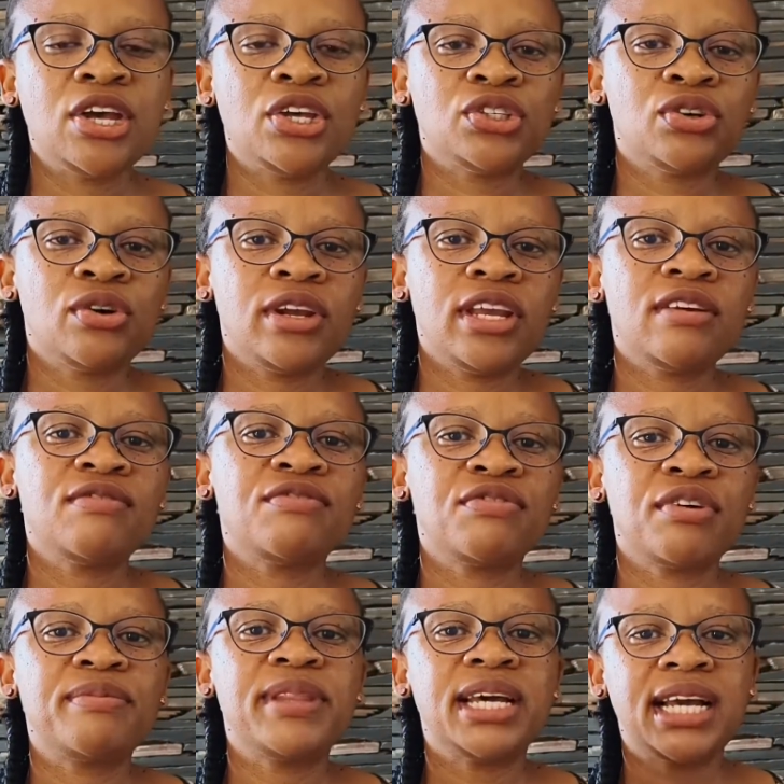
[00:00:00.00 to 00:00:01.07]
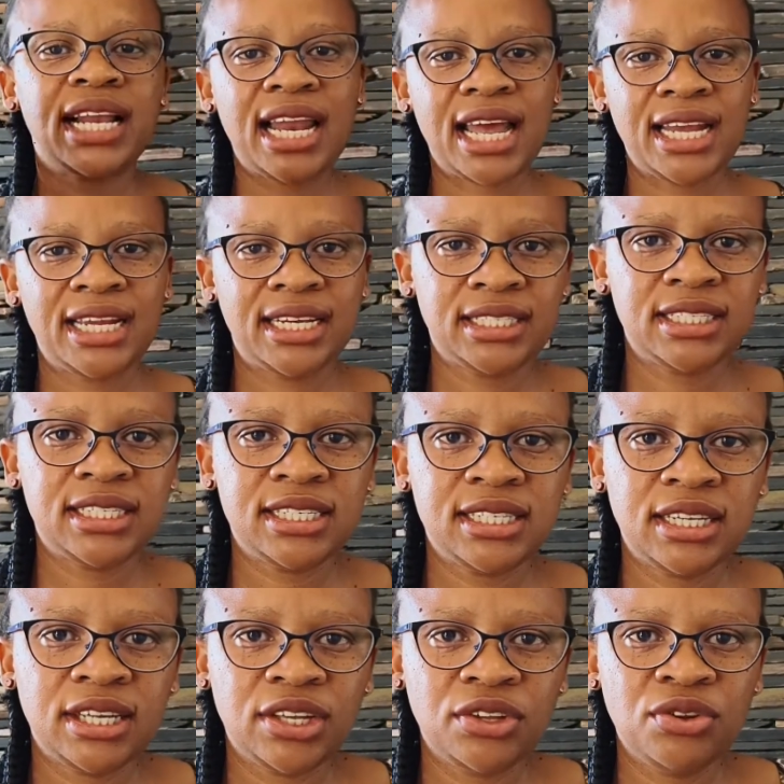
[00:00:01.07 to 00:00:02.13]
So if from the client
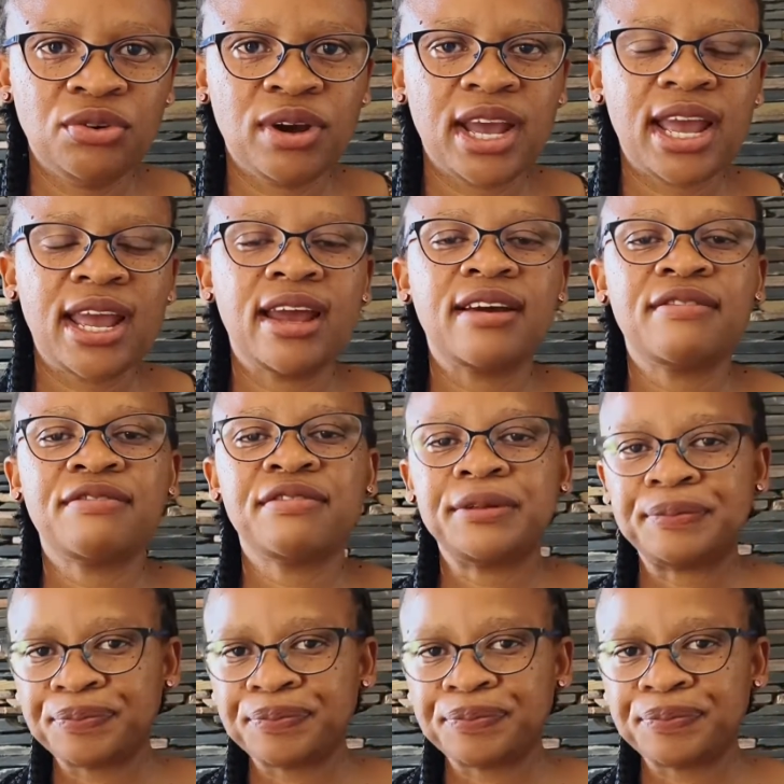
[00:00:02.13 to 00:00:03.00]
you have